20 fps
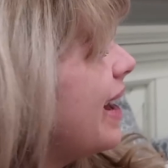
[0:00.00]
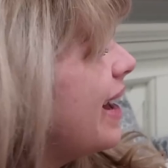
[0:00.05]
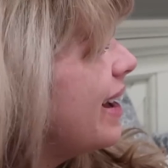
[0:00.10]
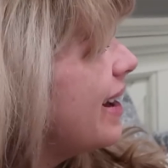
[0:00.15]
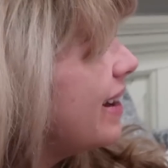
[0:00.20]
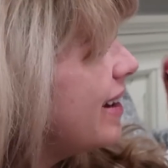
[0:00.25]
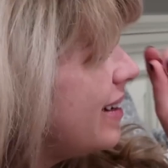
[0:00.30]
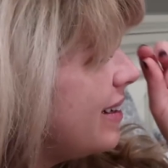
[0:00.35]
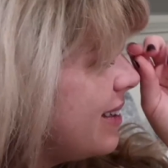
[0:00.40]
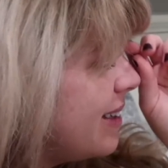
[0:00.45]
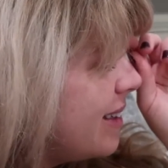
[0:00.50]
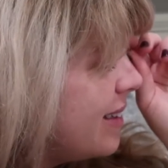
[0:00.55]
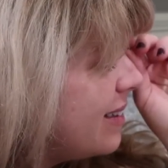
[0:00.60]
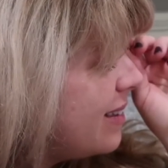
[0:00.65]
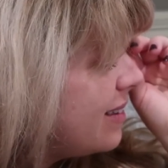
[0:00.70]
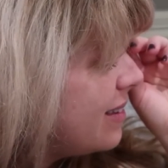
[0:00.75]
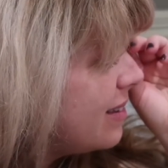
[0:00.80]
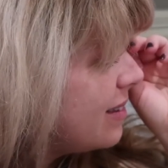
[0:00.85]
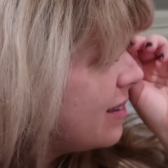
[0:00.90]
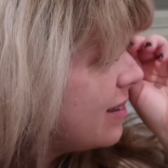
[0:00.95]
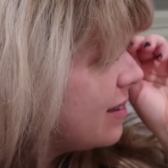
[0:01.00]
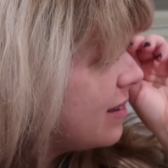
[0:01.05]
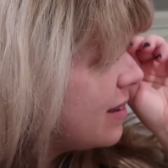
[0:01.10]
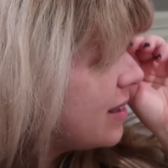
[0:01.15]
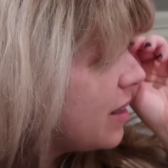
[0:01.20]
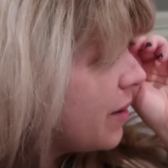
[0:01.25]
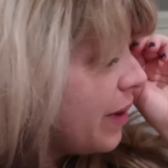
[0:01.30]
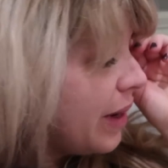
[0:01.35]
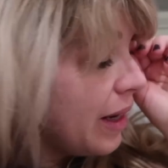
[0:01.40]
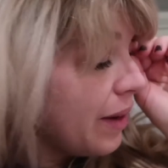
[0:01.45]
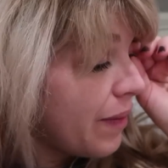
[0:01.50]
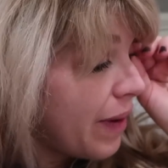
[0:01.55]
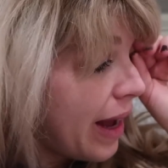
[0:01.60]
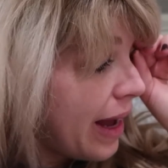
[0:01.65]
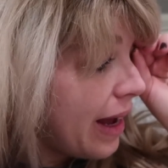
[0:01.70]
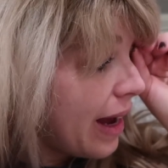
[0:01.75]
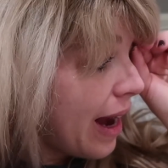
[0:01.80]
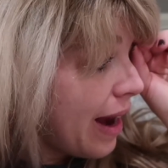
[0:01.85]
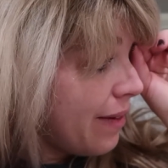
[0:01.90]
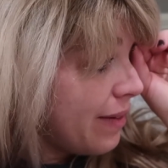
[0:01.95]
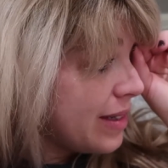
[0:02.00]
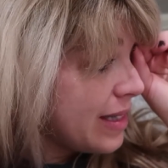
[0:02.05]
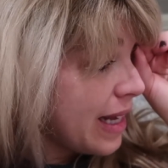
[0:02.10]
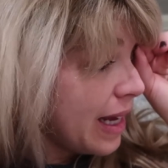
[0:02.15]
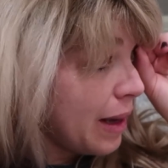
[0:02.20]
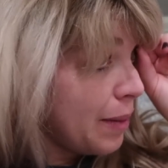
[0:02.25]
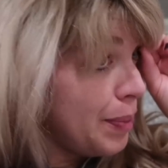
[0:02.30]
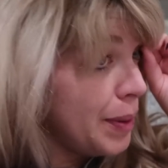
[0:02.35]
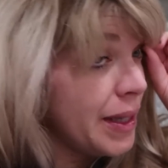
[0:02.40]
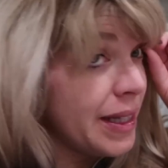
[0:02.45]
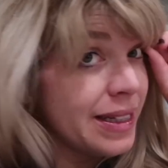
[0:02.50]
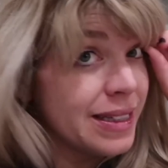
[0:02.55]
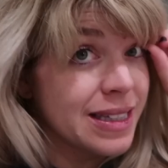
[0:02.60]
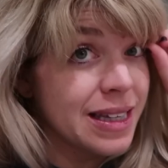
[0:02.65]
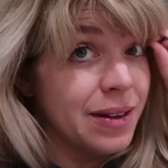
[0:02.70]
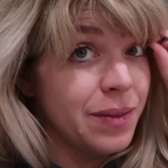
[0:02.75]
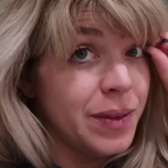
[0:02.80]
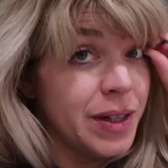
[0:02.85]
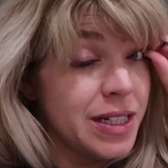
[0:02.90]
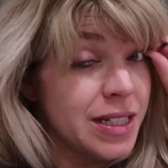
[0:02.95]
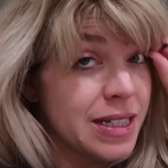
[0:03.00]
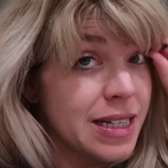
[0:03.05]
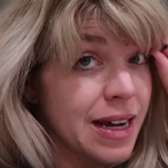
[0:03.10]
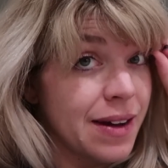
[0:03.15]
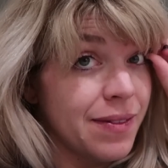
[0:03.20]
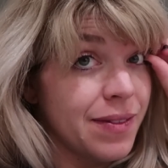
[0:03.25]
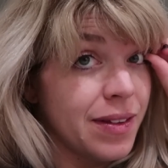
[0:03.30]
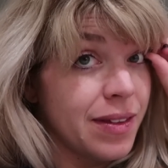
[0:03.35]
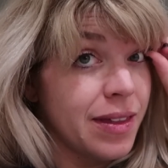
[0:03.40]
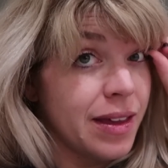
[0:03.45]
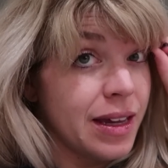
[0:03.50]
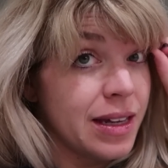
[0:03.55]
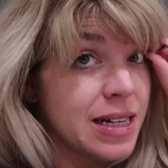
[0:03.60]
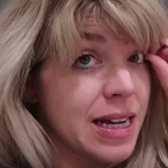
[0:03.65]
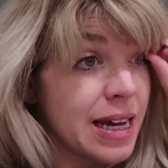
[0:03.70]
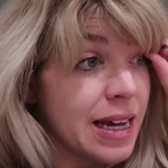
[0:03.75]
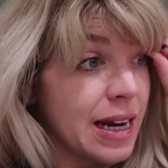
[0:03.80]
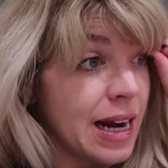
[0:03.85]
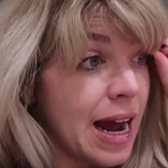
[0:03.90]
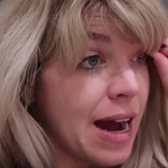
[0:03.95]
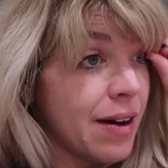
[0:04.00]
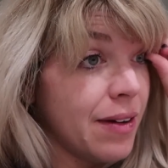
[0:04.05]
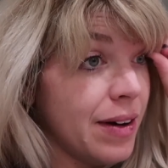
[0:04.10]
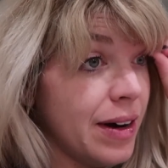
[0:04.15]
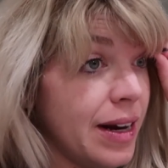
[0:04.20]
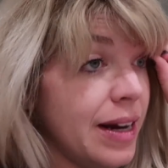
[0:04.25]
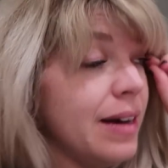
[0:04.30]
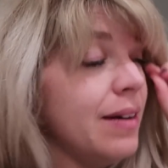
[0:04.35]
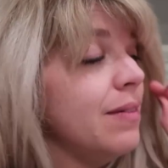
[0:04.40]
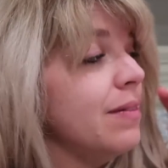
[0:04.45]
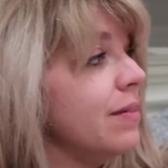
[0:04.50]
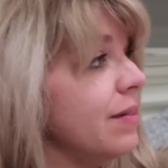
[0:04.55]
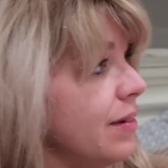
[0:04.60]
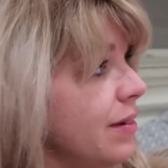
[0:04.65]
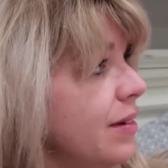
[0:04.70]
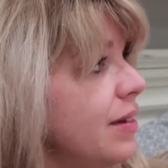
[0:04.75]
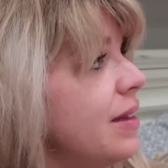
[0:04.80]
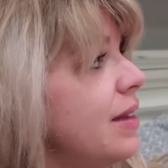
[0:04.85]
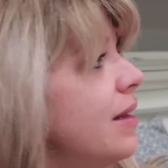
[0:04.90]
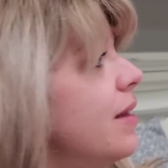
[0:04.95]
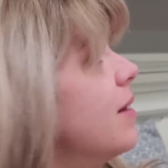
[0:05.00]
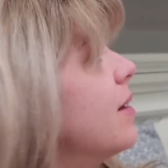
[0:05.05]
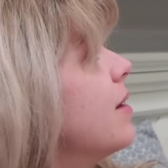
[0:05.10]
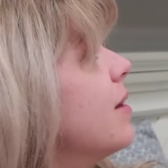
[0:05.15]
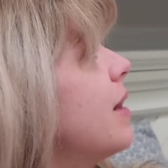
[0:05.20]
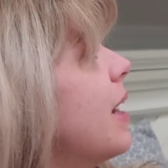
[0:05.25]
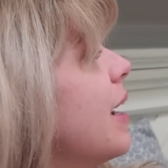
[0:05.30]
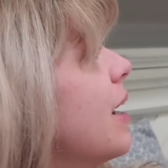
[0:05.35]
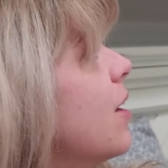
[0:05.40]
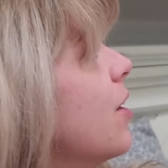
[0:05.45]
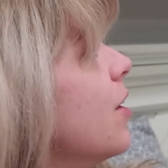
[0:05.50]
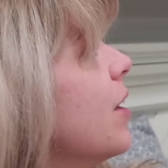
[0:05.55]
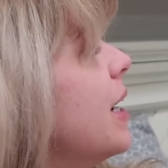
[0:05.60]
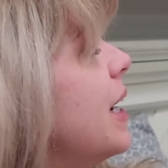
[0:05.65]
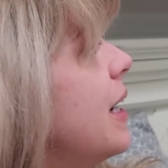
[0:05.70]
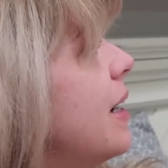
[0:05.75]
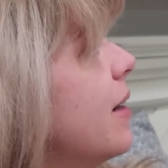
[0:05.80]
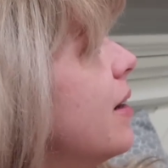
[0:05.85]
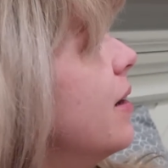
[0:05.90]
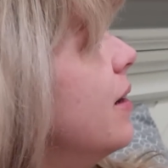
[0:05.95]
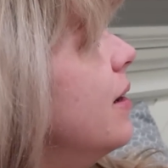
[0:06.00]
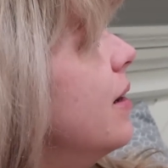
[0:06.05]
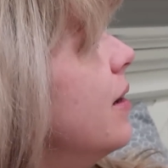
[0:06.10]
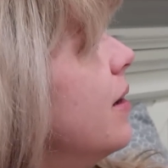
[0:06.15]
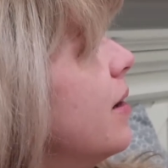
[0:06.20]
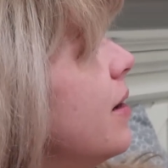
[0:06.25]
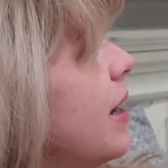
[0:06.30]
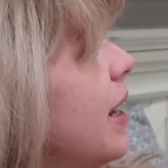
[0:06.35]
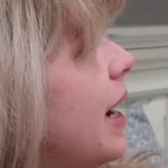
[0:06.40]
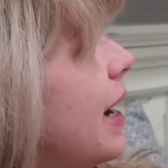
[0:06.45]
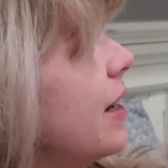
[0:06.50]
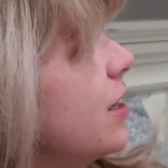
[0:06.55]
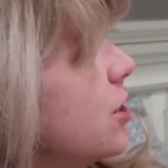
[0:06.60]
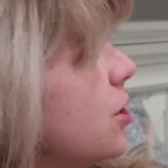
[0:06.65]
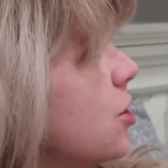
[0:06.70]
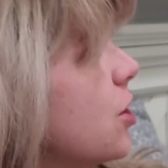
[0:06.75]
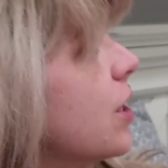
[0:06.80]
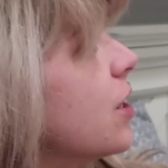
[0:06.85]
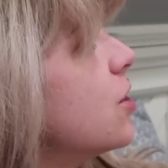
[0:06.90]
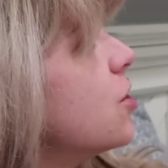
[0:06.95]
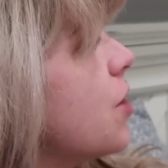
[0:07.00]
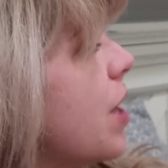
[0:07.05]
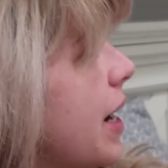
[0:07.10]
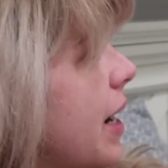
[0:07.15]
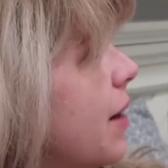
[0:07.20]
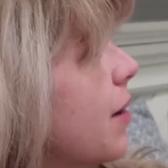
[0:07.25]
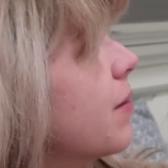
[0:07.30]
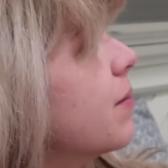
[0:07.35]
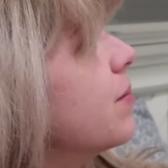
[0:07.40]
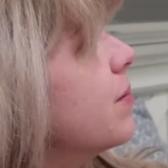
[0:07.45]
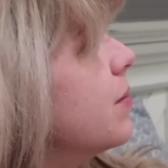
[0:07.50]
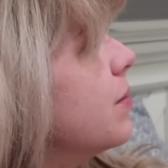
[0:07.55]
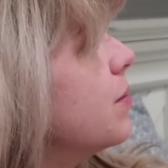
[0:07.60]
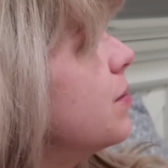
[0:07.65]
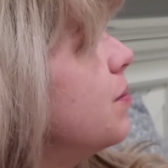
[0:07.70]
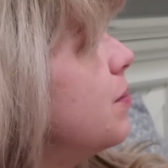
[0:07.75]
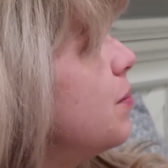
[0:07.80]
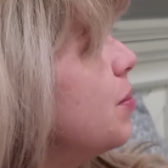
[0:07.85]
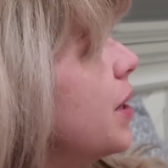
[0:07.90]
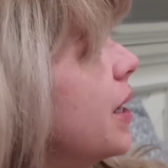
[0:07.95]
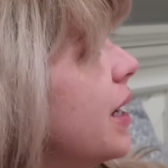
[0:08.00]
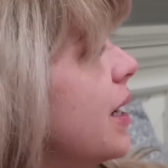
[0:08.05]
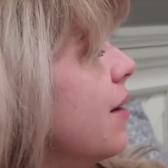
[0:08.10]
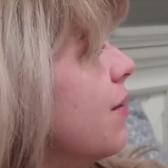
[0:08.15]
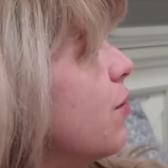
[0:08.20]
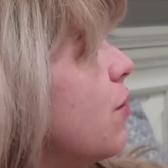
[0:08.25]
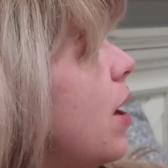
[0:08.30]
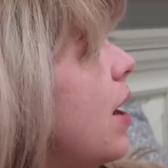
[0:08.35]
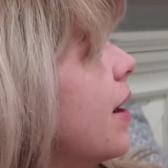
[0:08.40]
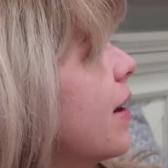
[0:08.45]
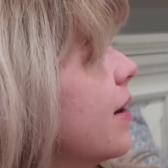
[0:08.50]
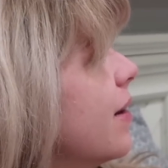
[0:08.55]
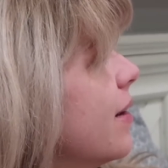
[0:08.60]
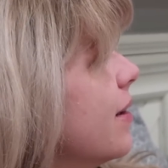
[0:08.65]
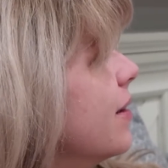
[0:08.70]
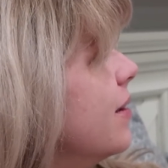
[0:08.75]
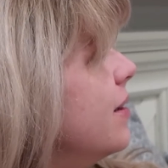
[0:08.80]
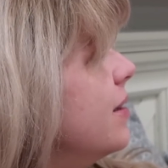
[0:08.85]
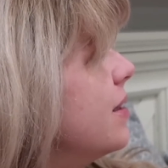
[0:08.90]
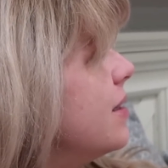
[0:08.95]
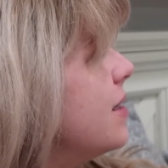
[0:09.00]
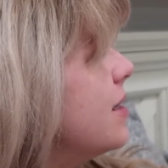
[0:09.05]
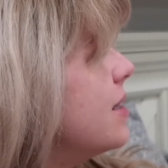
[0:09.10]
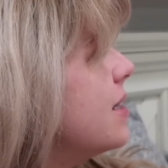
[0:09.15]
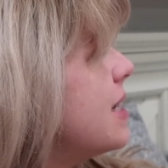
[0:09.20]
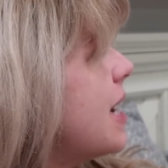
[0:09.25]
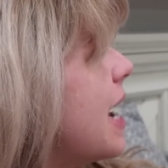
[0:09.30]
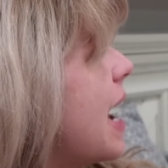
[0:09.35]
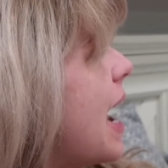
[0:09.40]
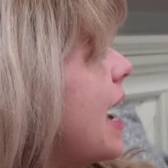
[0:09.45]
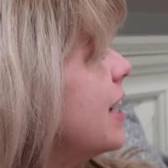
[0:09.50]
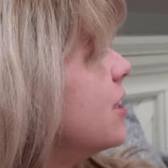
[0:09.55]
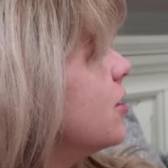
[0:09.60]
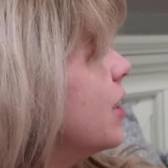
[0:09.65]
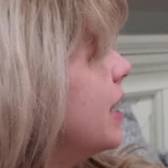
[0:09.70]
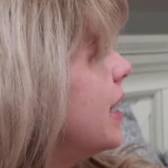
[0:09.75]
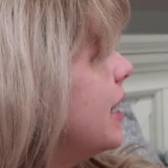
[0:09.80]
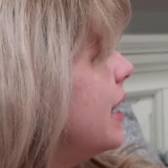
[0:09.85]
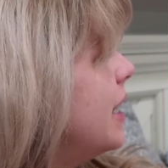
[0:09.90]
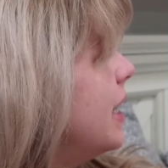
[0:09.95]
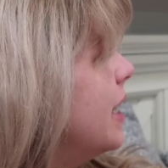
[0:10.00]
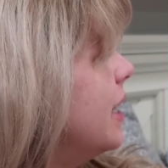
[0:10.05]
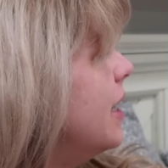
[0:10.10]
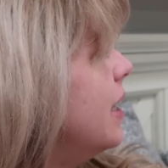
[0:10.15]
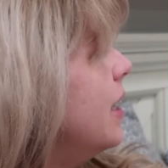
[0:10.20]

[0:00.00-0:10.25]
And so anyway, I was like, please, can we just have the thing taken out? And they agreed. And I just like drank plenty of water to stay hydrated.